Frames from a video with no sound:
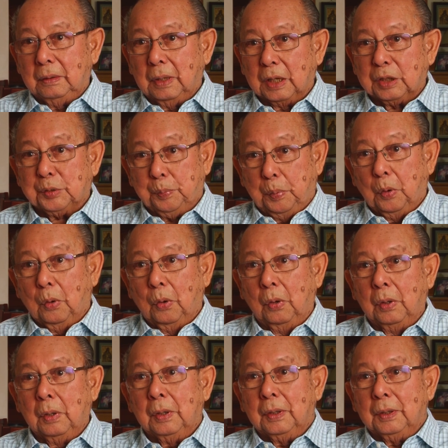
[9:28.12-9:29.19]
expo,
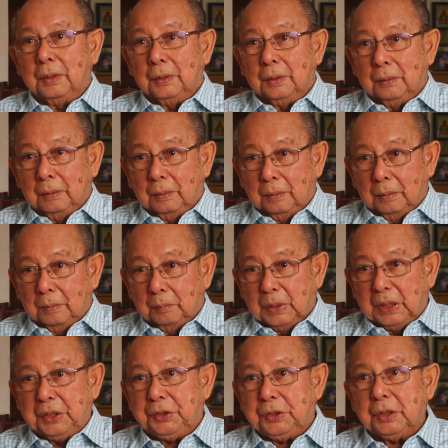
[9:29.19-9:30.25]

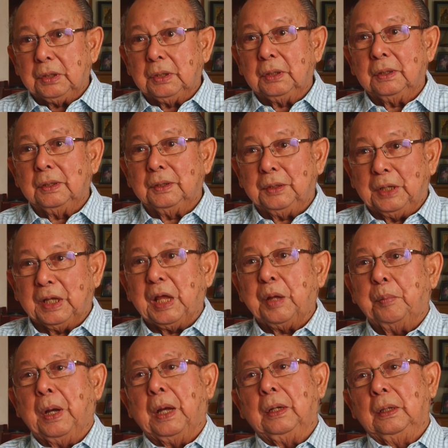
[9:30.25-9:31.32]
Malaysia
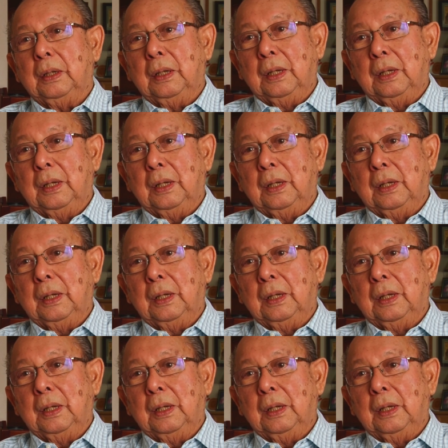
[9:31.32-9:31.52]
taking part,